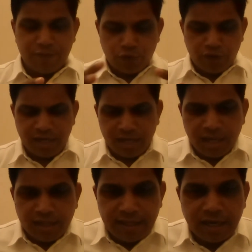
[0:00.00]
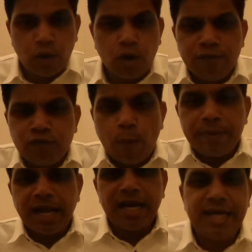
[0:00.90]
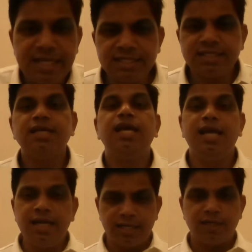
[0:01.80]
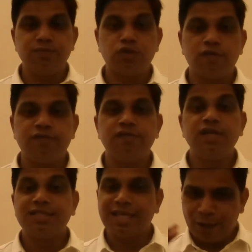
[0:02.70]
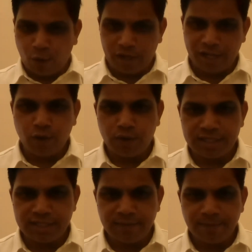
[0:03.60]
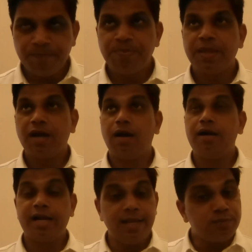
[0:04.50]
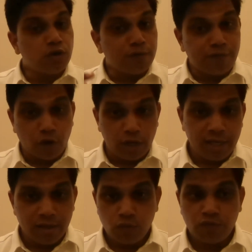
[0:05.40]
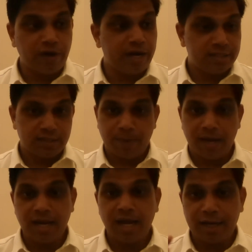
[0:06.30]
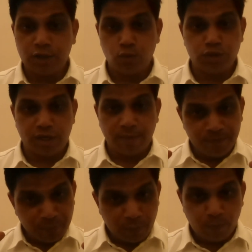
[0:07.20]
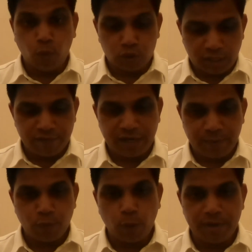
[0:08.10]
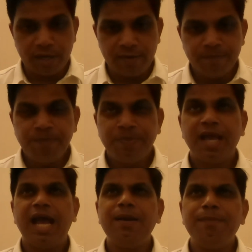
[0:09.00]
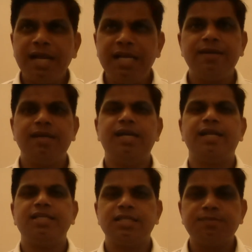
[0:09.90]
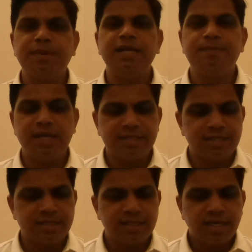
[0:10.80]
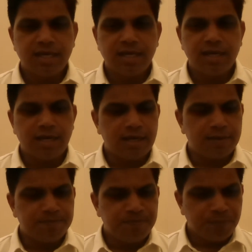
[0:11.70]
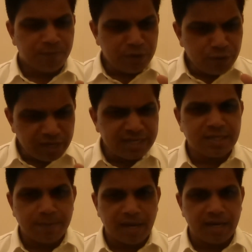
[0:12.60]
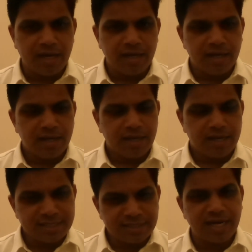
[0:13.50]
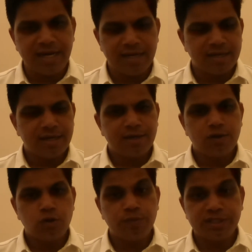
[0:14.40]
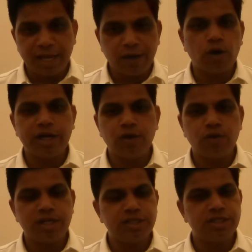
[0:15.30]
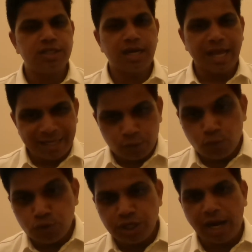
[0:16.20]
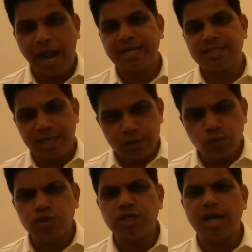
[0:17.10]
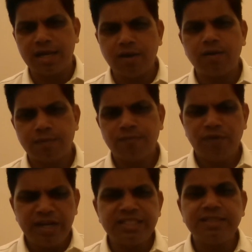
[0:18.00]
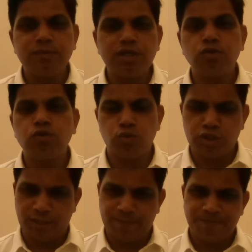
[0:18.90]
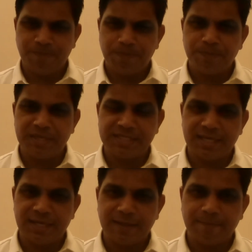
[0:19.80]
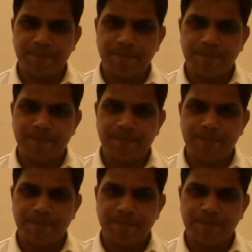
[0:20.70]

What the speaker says: If you read, there are a lot of commonalities in terms of psychotic origin, dreams of falling. You find Sabina and Thuja. Both are very prominent. And many literatures, many places, when you read Sabina, it is said to be psychotic origin, like Thuja, acts like Thuja, and very similar to Thuja, basically.